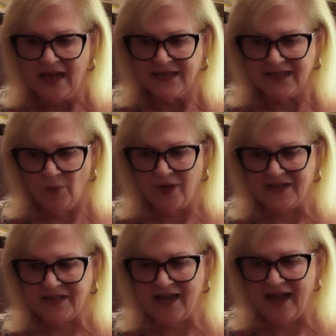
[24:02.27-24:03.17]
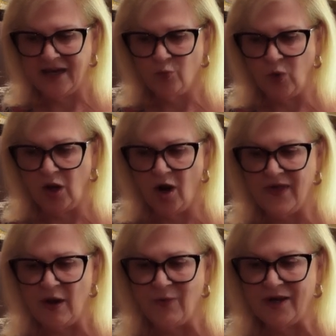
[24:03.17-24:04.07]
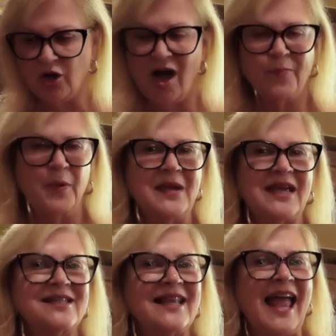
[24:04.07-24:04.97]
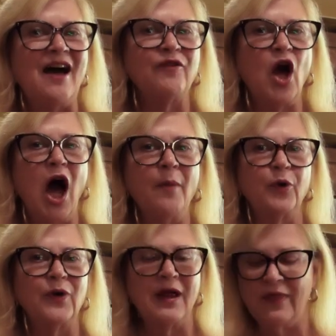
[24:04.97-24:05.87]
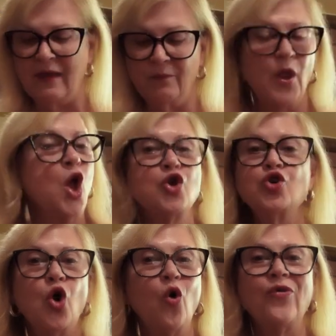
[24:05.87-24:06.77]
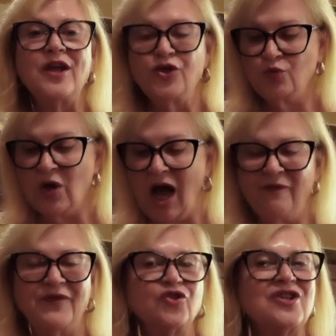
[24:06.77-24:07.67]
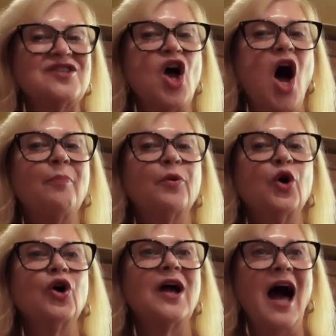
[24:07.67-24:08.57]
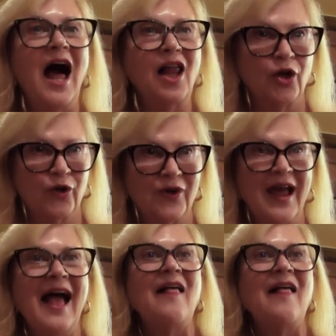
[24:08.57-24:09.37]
Someone said, well, are they red copper? Because they have copper in them. No, they do not. They're just copper colored.